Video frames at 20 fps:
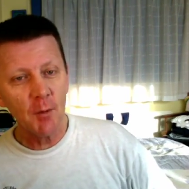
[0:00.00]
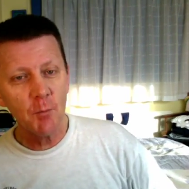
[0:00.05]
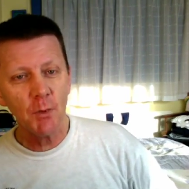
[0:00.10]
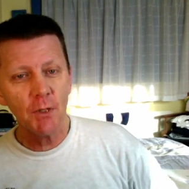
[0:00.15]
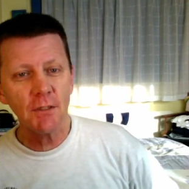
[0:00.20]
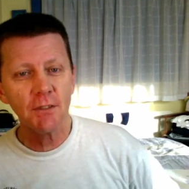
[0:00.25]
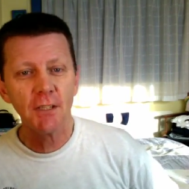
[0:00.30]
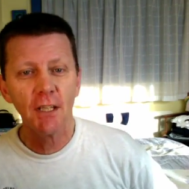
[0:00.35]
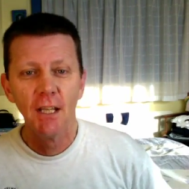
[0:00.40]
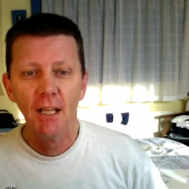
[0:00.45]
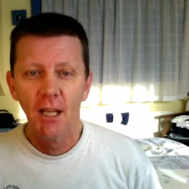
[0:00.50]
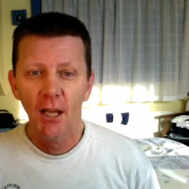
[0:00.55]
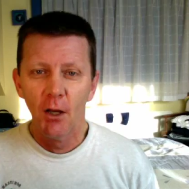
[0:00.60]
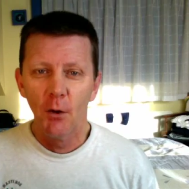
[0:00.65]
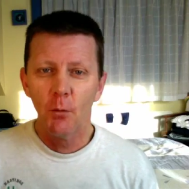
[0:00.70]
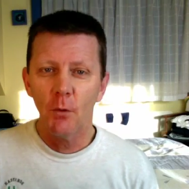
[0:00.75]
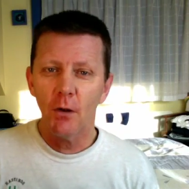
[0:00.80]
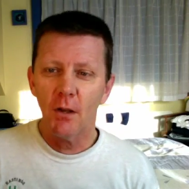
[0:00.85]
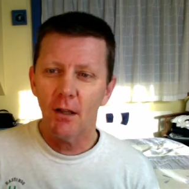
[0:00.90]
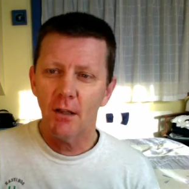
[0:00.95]
But
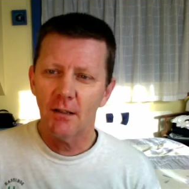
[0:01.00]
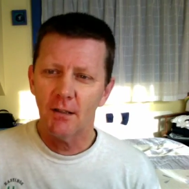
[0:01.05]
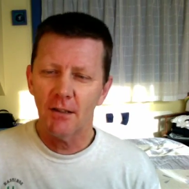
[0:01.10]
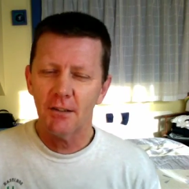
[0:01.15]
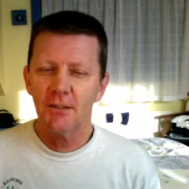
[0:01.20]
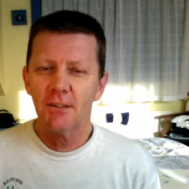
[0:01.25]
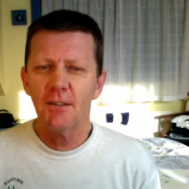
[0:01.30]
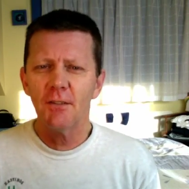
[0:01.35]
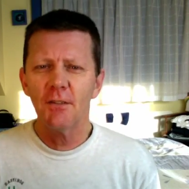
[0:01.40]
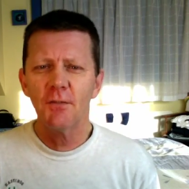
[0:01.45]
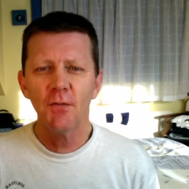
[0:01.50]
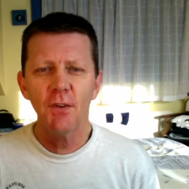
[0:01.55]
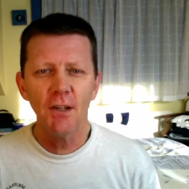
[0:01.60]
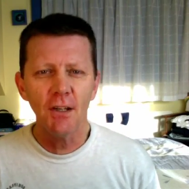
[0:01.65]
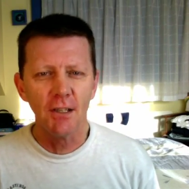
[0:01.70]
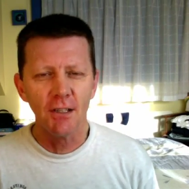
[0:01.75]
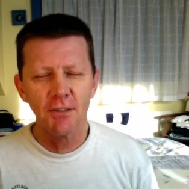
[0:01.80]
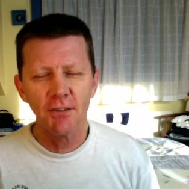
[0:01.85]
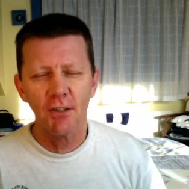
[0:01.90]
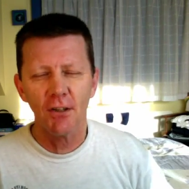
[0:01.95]
at
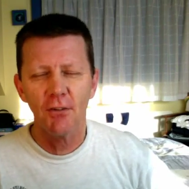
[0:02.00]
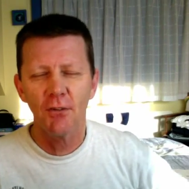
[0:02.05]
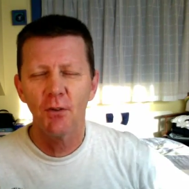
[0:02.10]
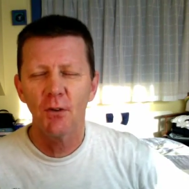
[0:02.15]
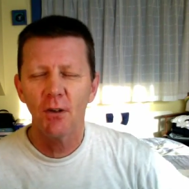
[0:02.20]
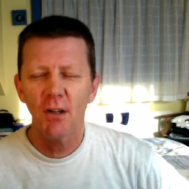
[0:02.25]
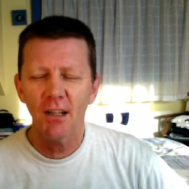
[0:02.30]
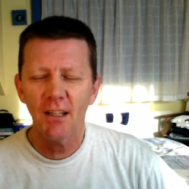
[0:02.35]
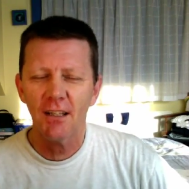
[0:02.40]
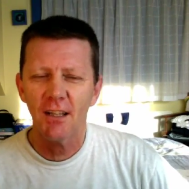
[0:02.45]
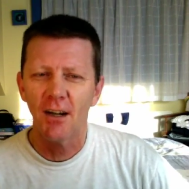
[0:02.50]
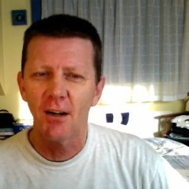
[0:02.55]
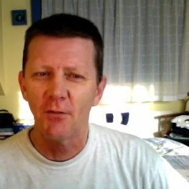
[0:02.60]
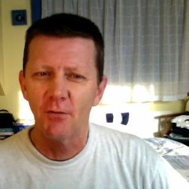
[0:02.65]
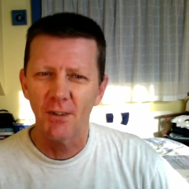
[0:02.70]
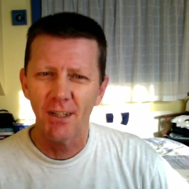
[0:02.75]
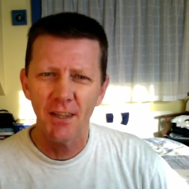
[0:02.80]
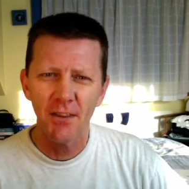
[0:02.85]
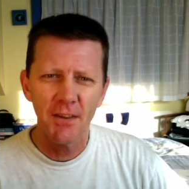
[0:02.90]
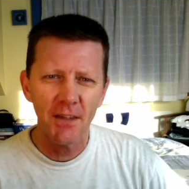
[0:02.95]
first I thought I
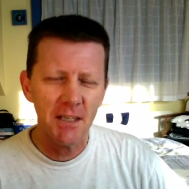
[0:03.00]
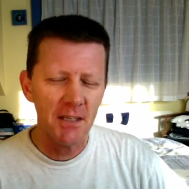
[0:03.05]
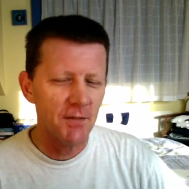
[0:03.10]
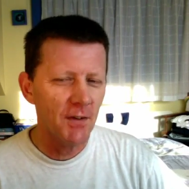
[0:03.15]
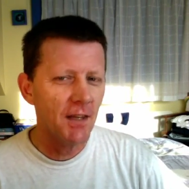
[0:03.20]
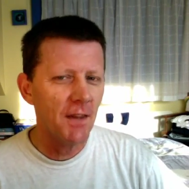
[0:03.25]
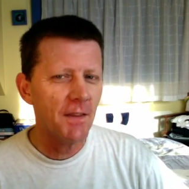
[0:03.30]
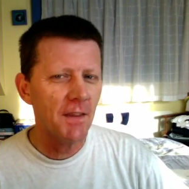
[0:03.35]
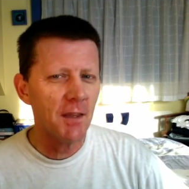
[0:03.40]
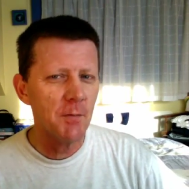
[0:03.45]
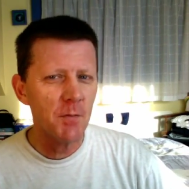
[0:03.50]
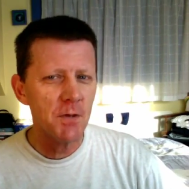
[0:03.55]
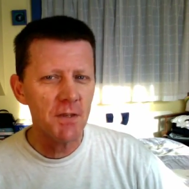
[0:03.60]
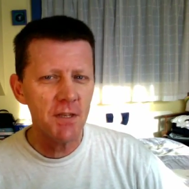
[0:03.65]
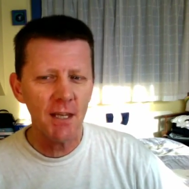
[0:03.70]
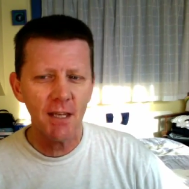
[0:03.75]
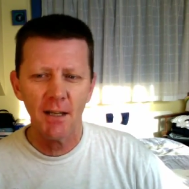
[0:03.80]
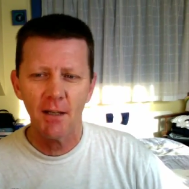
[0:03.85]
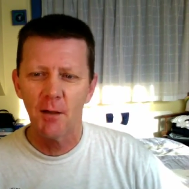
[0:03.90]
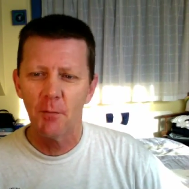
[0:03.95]
can't really think of anything in
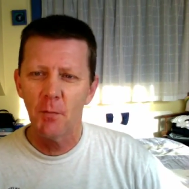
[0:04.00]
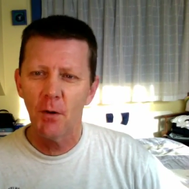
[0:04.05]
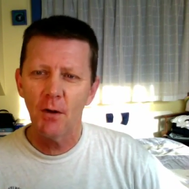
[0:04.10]
particular.